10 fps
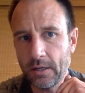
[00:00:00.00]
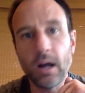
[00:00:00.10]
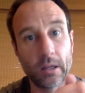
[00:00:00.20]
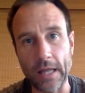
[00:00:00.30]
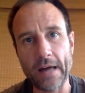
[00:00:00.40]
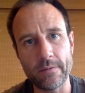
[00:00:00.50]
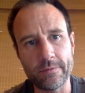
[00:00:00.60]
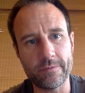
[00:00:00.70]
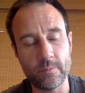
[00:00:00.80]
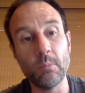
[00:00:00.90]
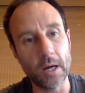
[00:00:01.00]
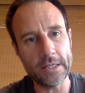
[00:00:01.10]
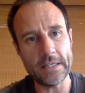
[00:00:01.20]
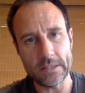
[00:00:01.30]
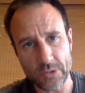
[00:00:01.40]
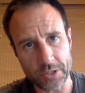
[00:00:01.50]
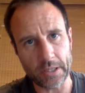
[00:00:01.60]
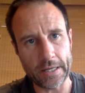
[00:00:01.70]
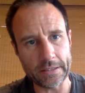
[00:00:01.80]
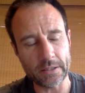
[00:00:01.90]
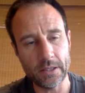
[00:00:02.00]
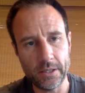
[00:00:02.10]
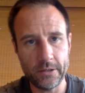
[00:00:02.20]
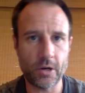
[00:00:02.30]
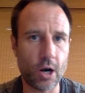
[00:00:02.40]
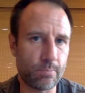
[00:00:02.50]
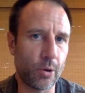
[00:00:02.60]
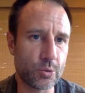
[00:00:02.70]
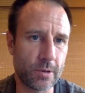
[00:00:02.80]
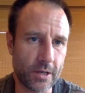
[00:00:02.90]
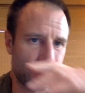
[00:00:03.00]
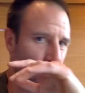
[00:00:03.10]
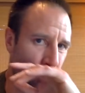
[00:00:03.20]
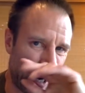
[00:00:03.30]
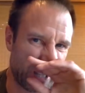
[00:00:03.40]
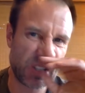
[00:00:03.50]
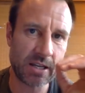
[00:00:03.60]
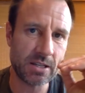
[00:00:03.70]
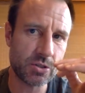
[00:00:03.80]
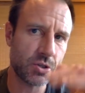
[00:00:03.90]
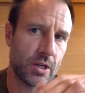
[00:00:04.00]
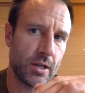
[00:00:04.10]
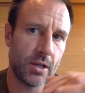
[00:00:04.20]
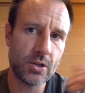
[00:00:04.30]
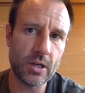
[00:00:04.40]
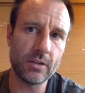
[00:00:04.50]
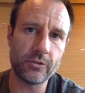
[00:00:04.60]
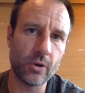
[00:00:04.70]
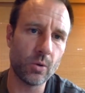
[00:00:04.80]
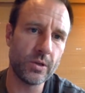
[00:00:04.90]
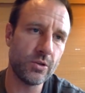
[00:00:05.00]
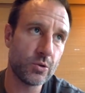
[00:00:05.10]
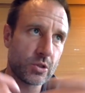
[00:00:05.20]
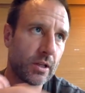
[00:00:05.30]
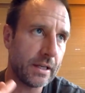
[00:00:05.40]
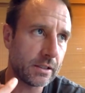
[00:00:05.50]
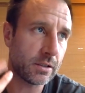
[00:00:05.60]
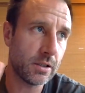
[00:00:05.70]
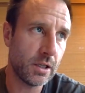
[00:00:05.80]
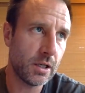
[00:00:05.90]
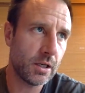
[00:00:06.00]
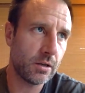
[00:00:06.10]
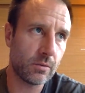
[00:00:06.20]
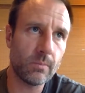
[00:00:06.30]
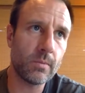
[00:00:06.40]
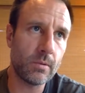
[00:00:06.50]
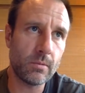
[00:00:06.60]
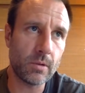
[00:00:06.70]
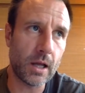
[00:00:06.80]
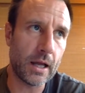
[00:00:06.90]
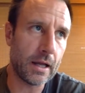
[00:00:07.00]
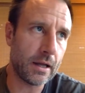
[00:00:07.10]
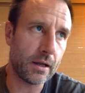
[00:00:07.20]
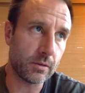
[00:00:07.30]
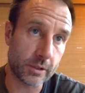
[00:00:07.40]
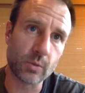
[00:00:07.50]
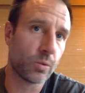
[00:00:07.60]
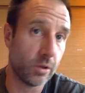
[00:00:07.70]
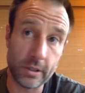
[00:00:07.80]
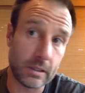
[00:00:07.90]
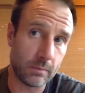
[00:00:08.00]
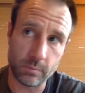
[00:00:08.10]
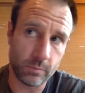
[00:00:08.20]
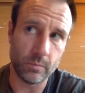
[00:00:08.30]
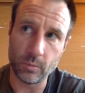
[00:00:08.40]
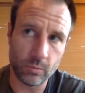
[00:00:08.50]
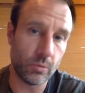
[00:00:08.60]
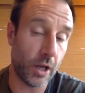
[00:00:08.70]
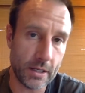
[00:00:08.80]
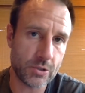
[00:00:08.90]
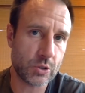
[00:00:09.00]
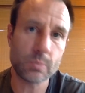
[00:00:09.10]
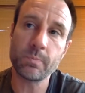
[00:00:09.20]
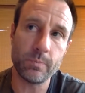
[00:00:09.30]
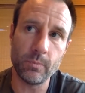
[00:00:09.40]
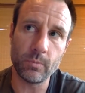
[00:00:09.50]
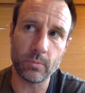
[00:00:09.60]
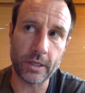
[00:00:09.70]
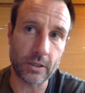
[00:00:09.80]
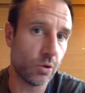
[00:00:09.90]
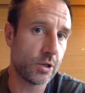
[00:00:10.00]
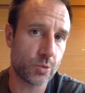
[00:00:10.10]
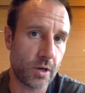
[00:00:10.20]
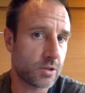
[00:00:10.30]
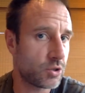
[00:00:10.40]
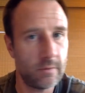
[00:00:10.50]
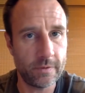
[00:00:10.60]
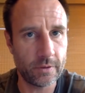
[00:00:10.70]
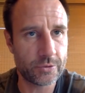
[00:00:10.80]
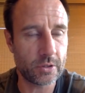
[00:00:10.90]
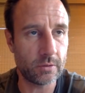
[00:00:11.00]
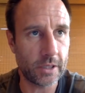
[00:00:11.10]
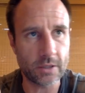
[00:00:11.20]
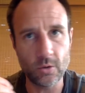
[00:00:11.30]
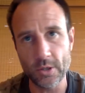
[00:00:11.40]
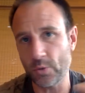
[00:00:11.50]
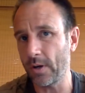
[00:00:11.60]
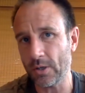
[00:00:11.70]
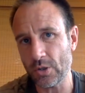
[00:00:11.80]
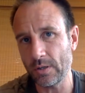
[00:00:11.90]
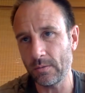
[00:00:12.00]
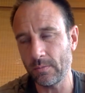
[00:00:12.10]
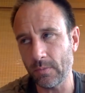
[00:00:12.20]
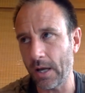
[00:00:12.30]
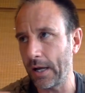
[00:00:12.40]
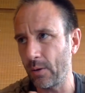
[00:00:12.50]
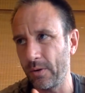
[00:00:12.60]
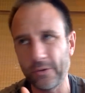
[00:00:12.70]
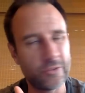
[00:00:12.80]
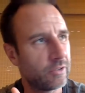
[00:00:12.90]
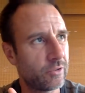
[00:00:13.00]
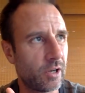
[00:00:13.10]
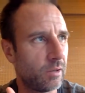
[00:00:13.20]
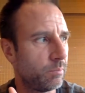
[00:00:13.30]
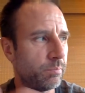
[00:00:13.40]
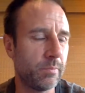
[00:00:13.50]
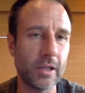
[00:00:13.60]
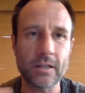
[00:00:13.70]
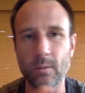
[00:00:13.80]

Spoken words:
a lot of money into like our post-production process. And so we use like a really nice like noise reduction filter, like a noise reduction, what are those things called? Like